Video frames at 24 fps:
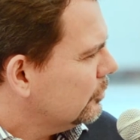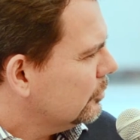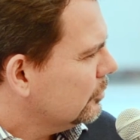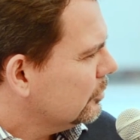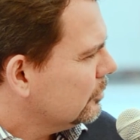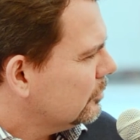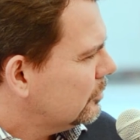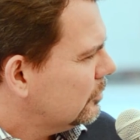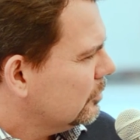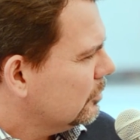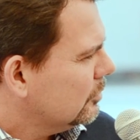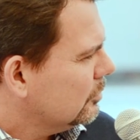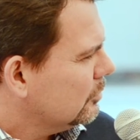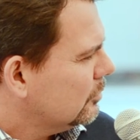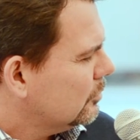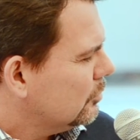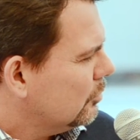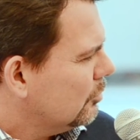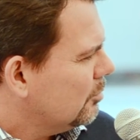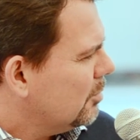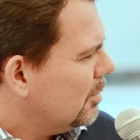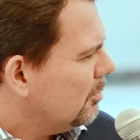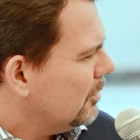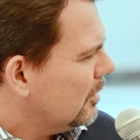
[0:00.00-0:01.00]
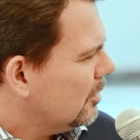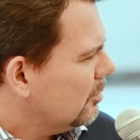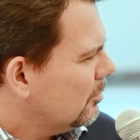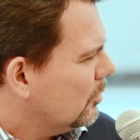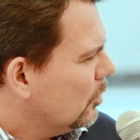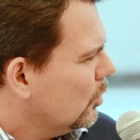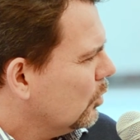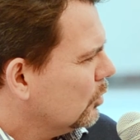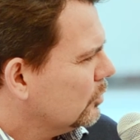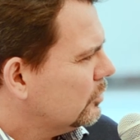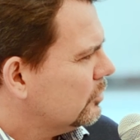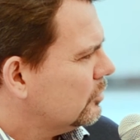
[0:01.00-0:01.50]
to remember
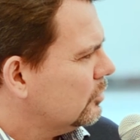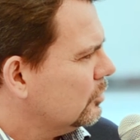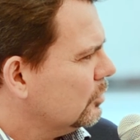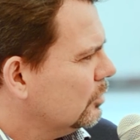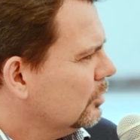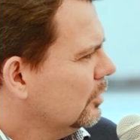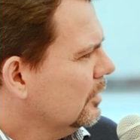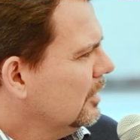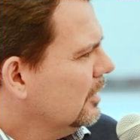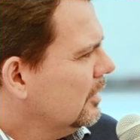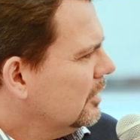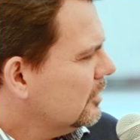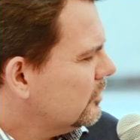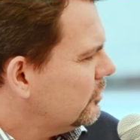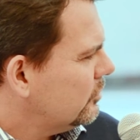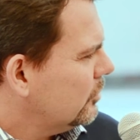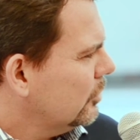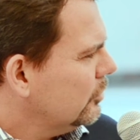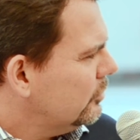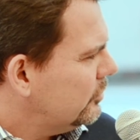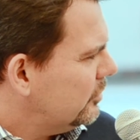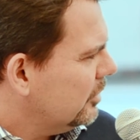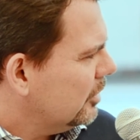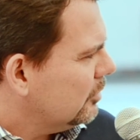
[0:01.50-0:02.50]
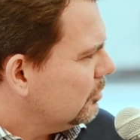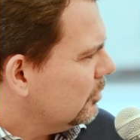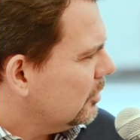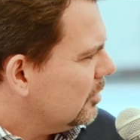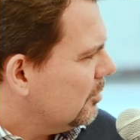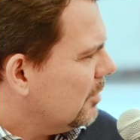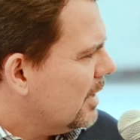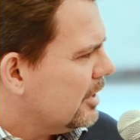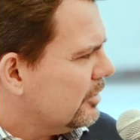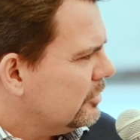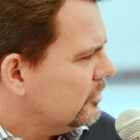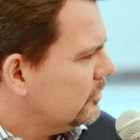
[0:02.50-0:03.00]
or to associate with them.
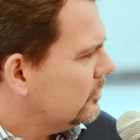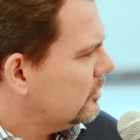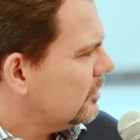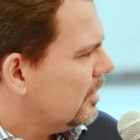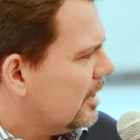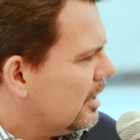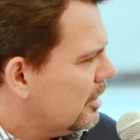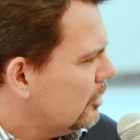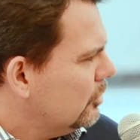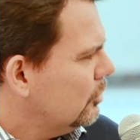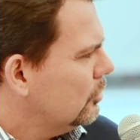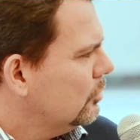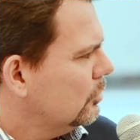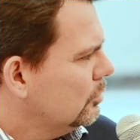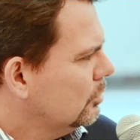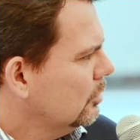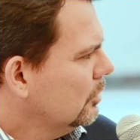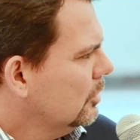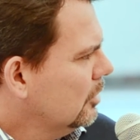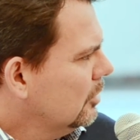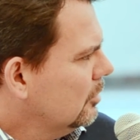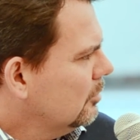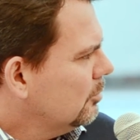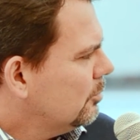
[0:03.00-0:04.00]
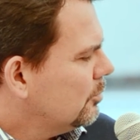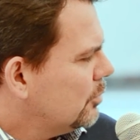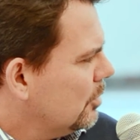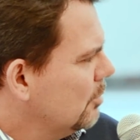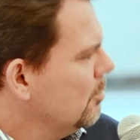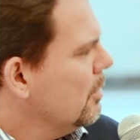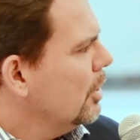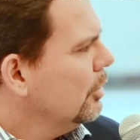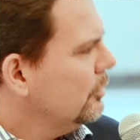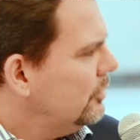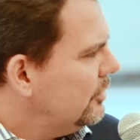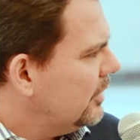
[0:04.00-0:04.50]
How do you
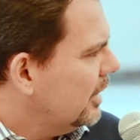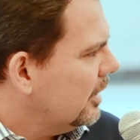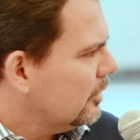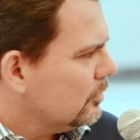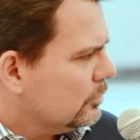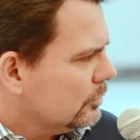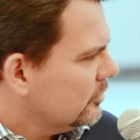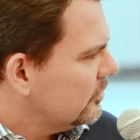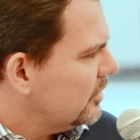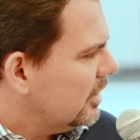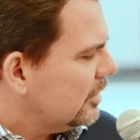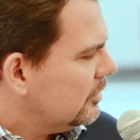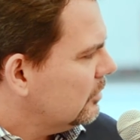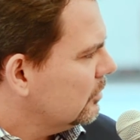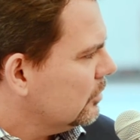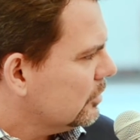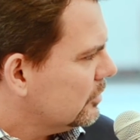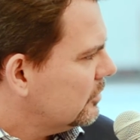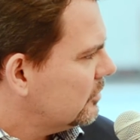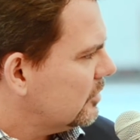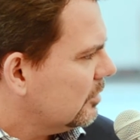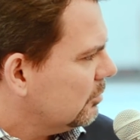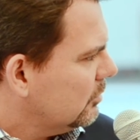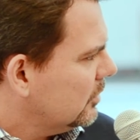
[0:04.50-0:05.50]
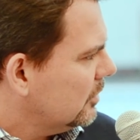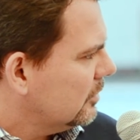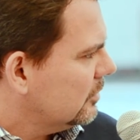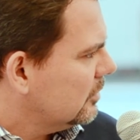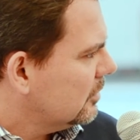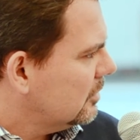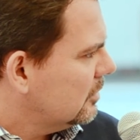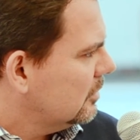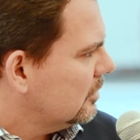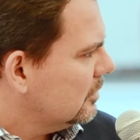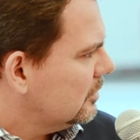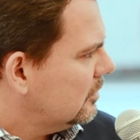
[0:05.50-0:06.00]
promote that, or is that not something
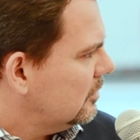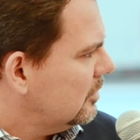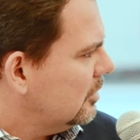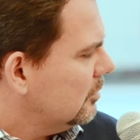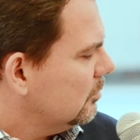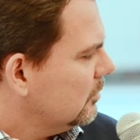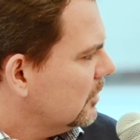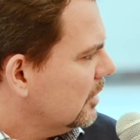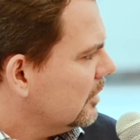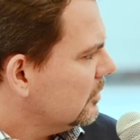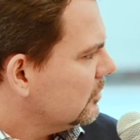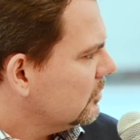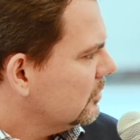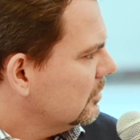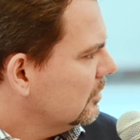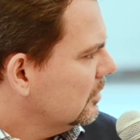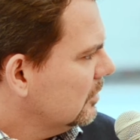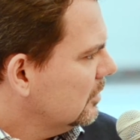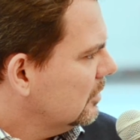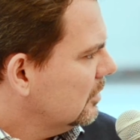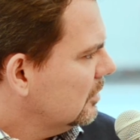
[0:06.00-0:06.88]
that the team does?